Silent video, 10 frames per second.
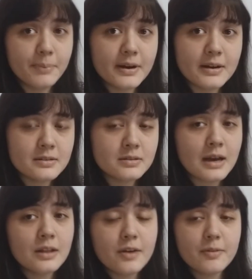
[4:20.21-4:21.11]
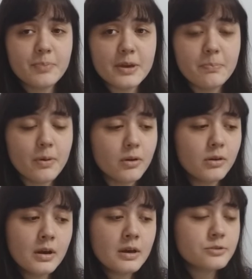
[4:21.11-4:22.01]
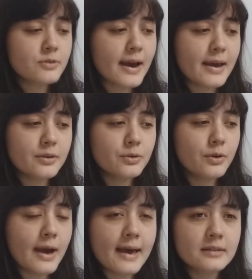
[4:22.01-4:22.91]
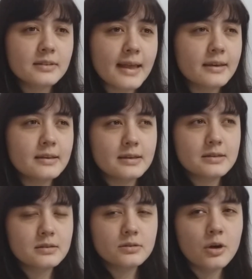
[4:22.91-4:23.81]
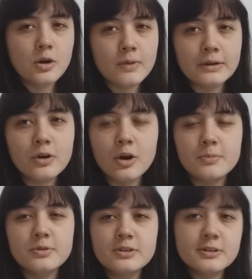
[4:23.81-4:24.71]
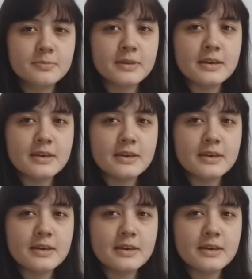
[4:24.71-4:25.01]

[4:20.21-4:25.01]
But a lot of people try to act like he doesn't know what communism